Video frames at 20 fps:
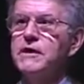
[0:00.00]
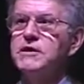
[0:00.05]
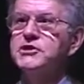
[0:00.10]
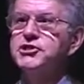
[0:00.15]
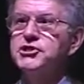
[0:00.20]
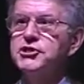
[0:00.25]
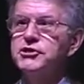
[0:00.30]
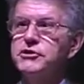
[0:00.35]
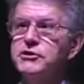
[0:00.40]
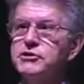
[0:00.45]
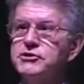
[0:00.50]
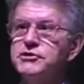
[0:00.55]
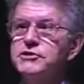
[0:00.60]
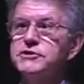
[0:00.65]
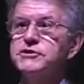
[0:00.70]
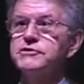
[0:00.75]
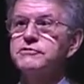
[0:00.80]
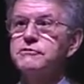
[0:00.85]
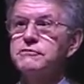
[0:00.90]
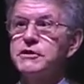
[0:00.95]
a
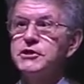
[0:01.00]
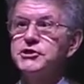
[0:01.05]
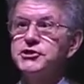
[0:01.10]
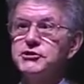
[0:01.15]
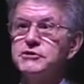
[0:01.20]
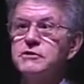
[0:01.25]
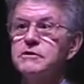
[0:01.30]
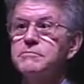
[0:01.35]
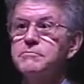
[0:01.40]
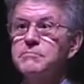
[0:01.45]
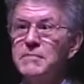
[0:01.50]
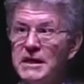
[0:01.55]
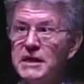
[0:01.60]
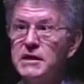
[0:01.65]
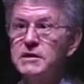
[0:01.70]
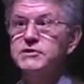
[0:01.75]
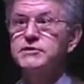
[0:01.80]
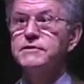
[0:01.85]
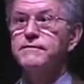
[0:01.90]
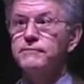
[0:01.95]
church's traditional
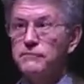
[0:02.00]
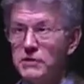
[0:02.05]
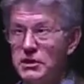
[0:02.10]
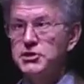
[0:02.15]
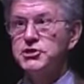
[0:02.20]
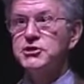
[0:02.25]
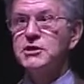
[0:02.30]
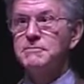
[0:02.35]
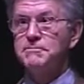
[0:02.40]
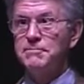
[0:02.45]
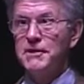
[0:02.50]
means of reaching